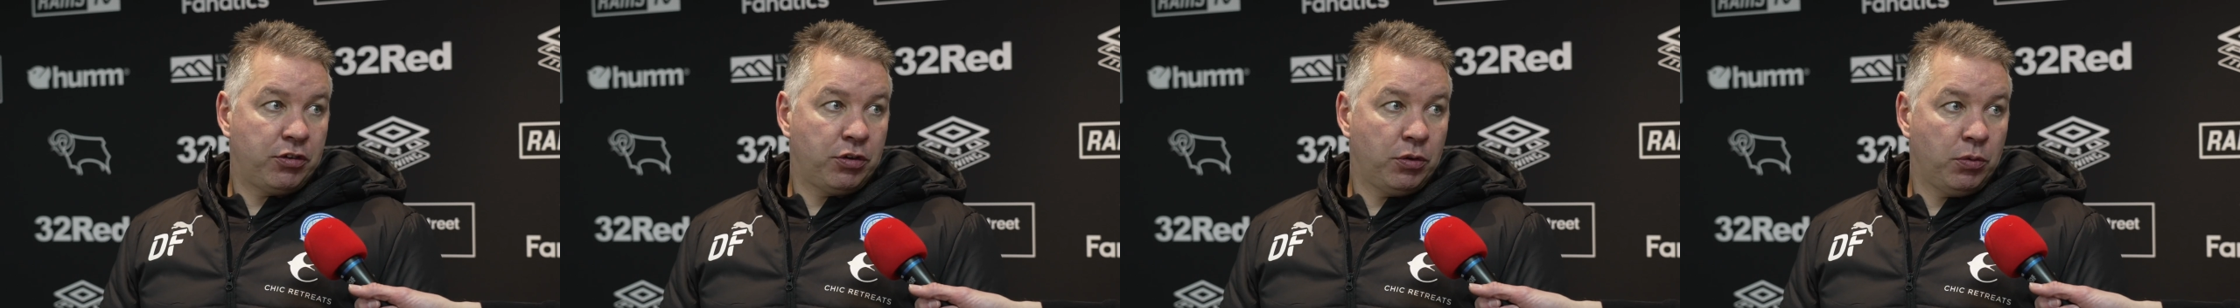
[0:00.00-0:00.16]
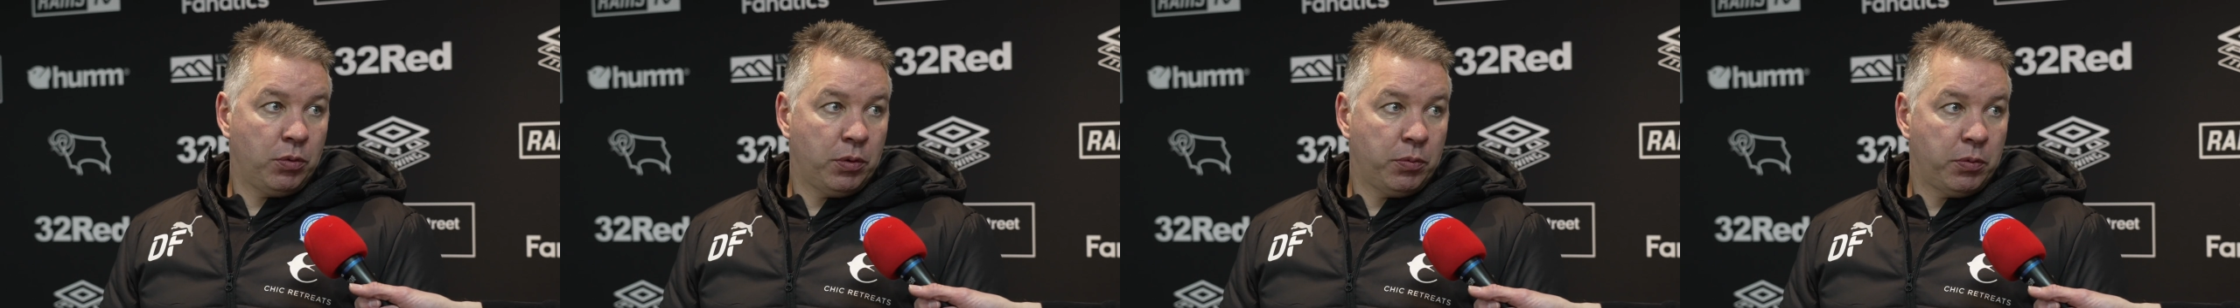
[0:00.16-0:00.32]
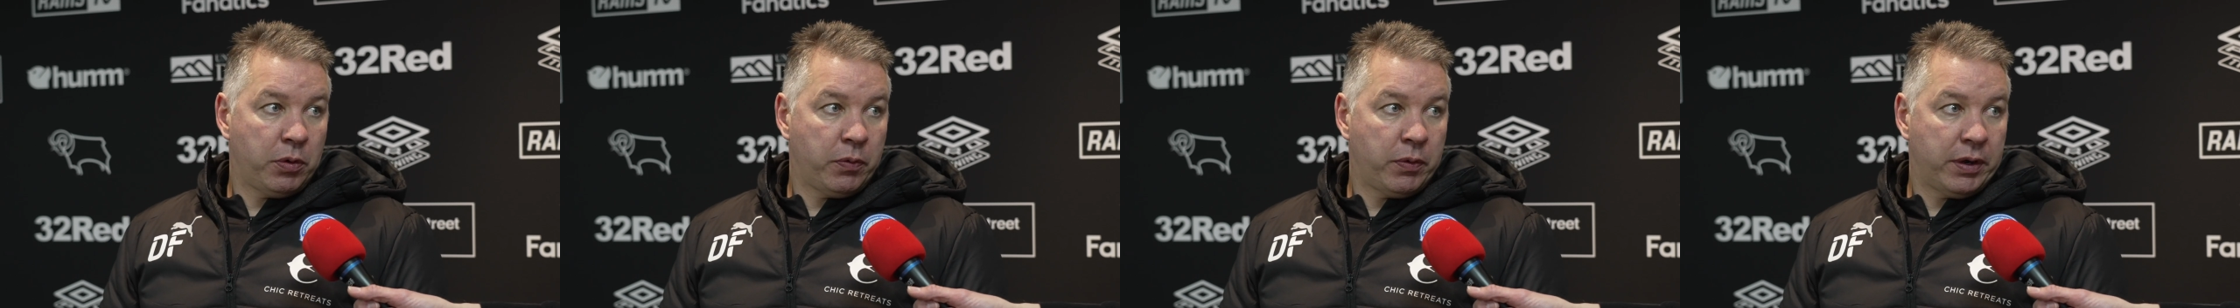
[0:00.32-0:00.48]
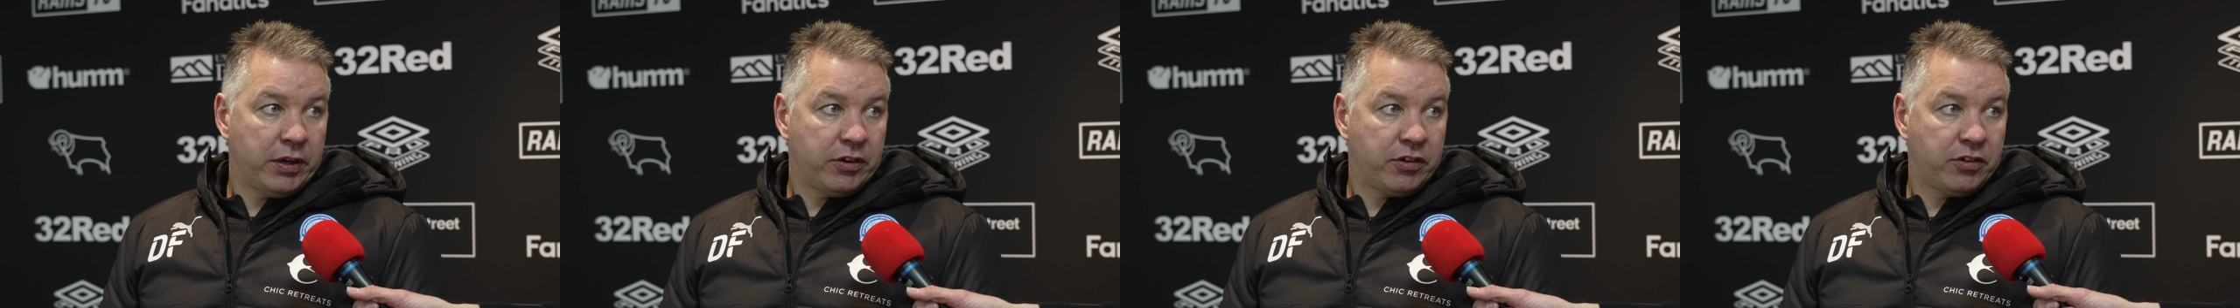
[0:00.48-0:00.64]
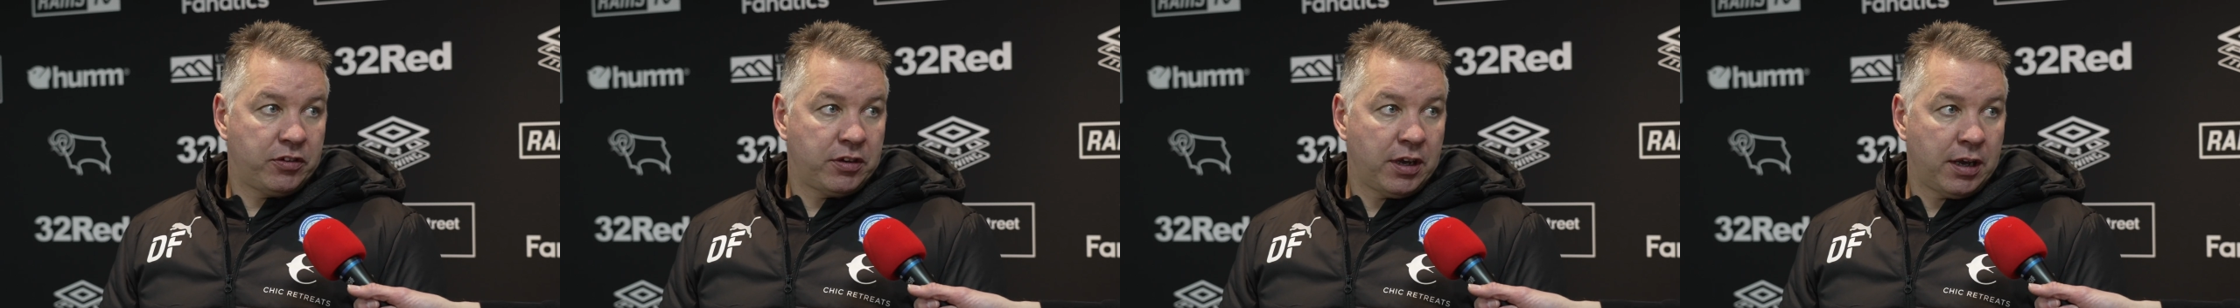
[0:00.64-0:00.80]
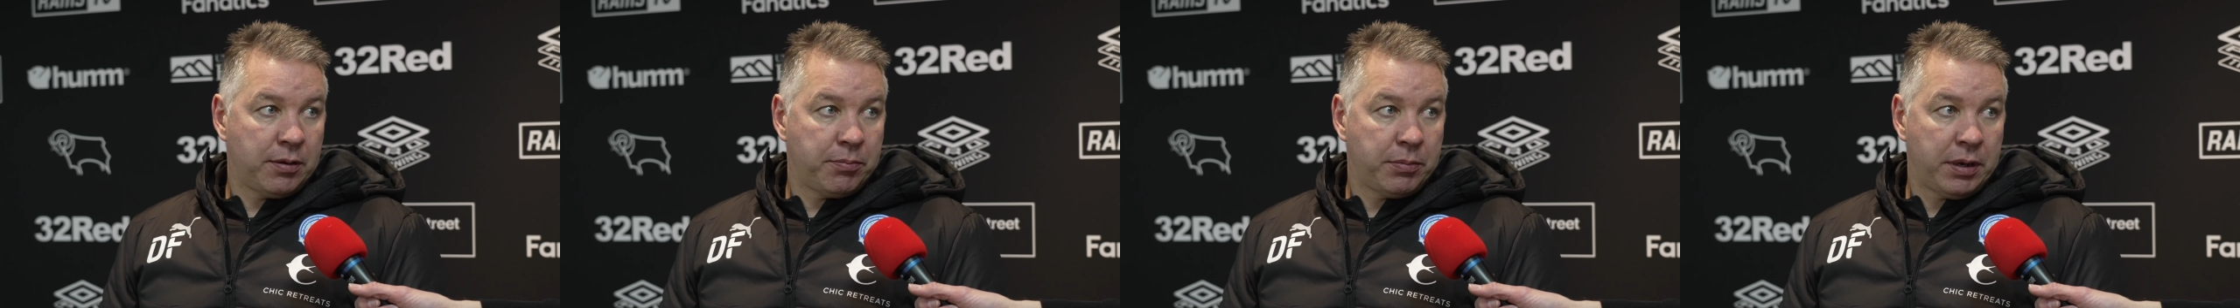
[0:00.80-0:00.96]
to when we went
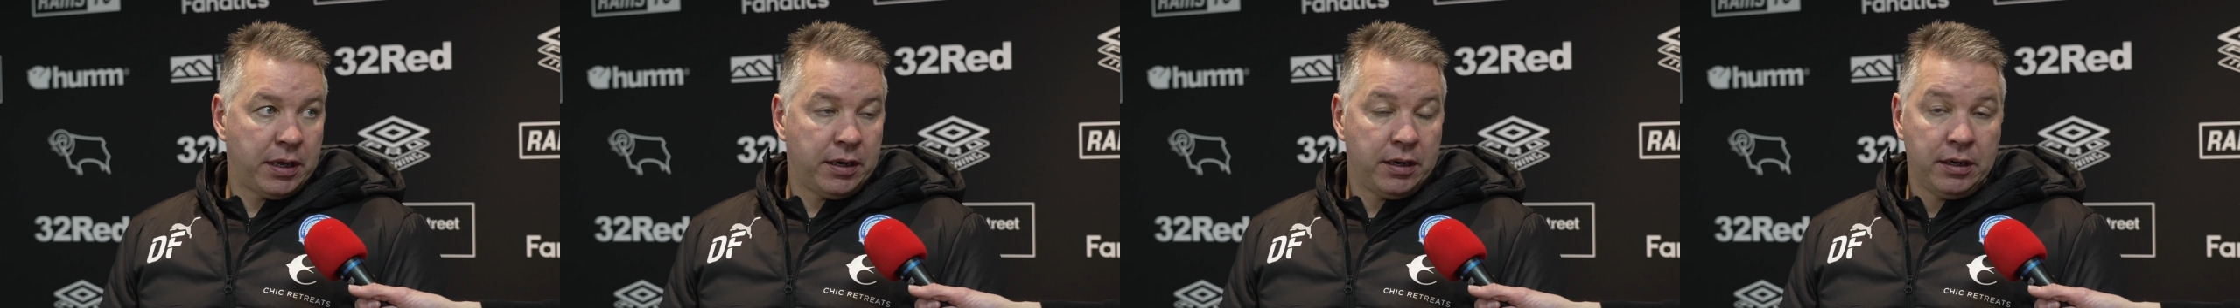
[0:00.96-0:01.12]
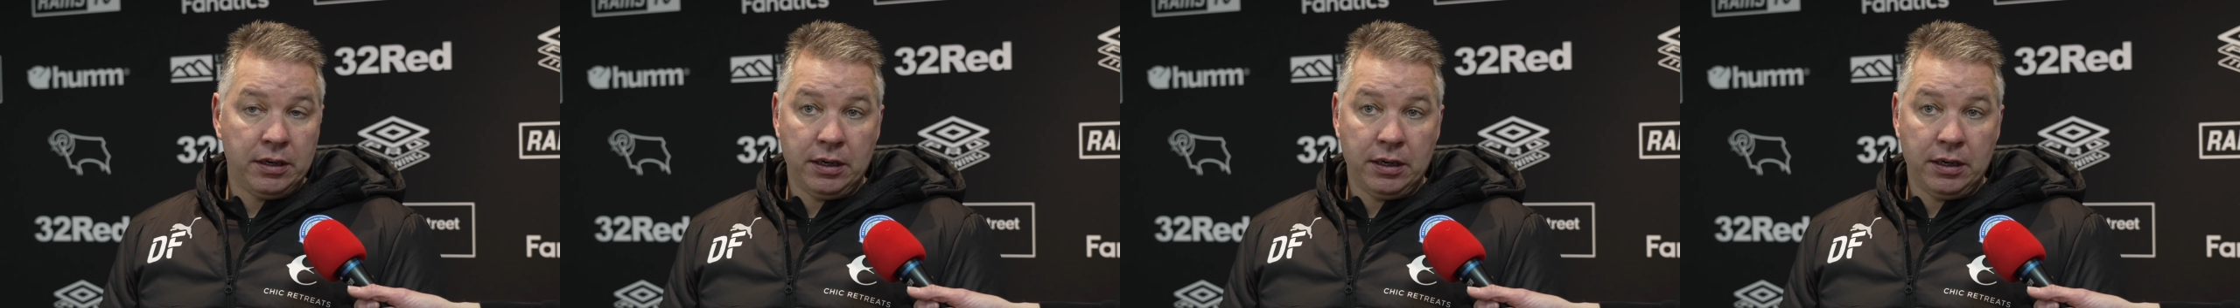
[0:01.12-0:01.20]
to ten men,